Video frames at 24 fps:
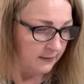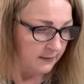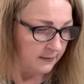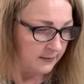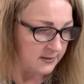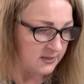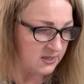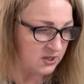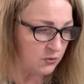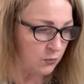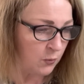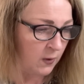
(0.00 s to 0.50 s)

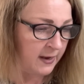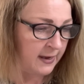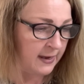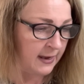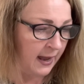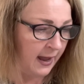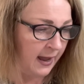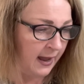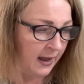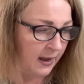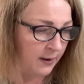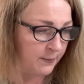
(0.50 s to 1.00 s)
Sweet
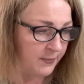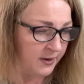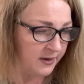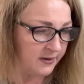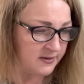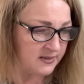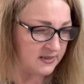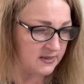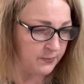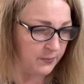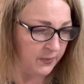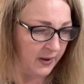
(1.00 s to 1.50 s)

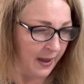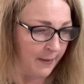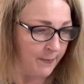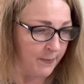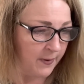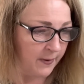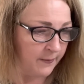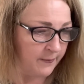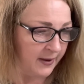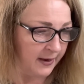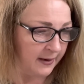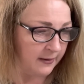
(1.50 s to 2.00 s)
almond
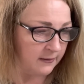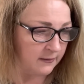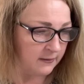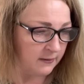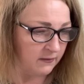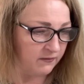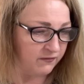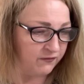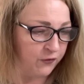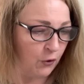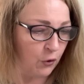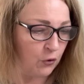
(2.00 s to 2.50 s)

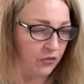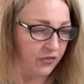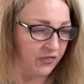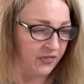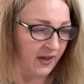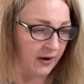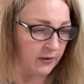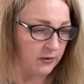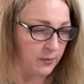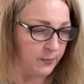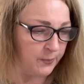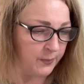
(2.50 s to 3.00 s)
peppermint foot
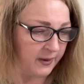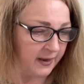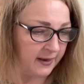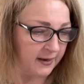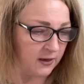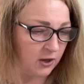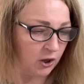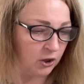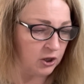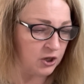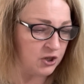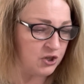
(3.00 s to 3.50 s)
therapy
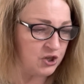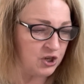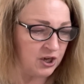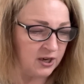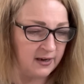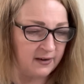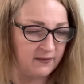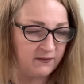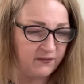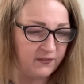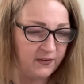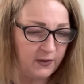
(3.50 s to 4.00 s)
collagen
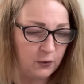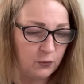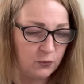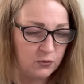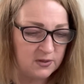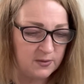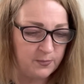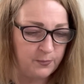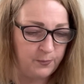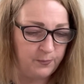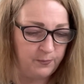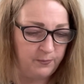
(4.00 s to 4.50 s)

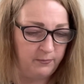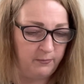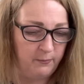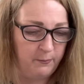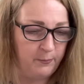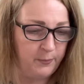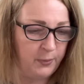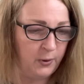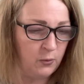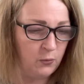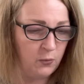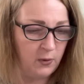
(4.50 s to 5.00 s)
infused
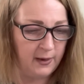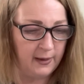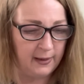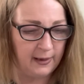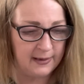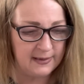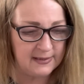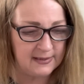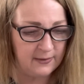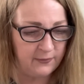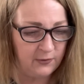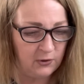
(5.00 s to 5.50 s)
booty.
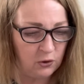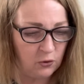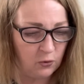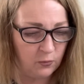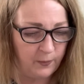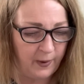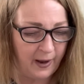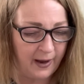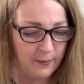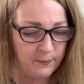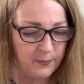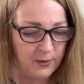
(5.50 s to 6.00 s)
Let's have a look
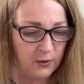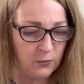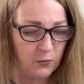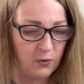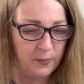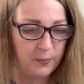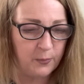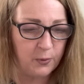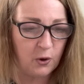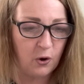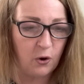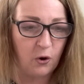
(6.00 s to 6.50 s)
by Beauty
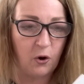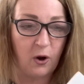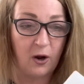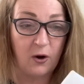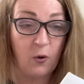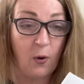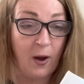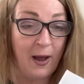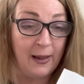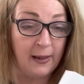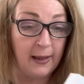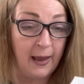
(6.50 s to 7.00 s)
Pro. I
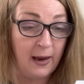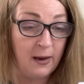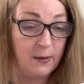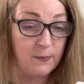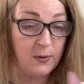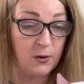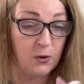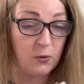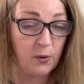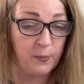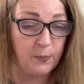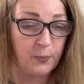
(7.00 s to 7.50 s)
quite like
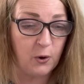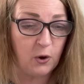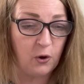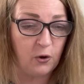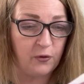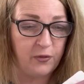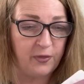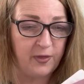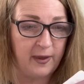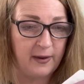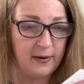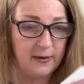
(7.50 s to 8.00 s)
Beauty Pro
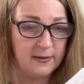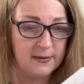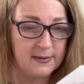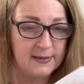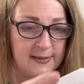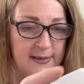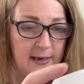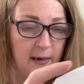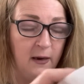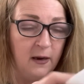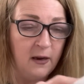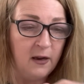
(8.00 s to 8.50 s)

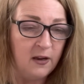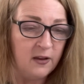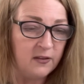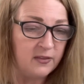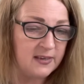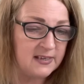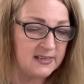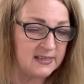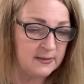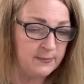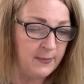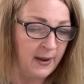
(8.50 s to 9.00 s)
things.
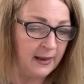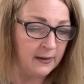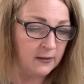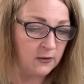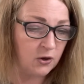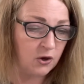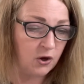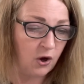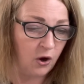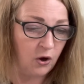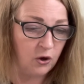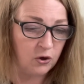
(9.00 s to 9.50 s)
They smell
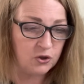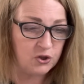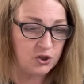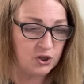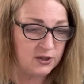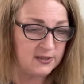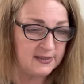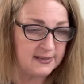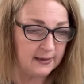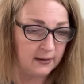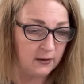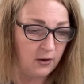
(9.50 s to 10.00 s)

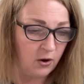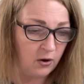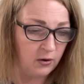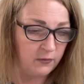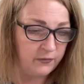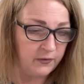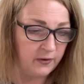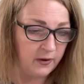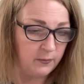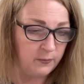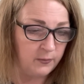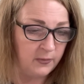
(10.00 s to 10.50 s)
gorgeous, a lot of
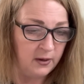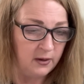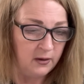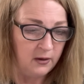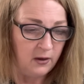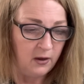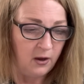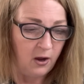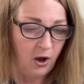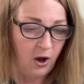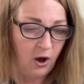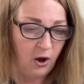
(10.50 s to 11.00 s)
them.
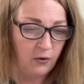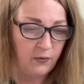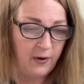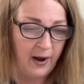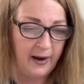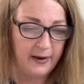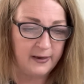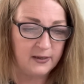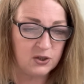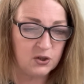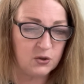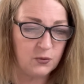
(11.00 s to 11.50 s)
All
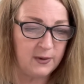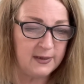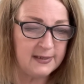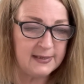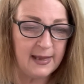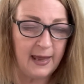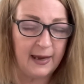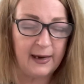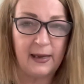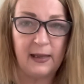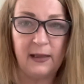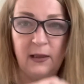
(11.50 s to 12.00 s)
right, so it's
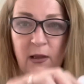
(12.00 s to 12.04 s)
like a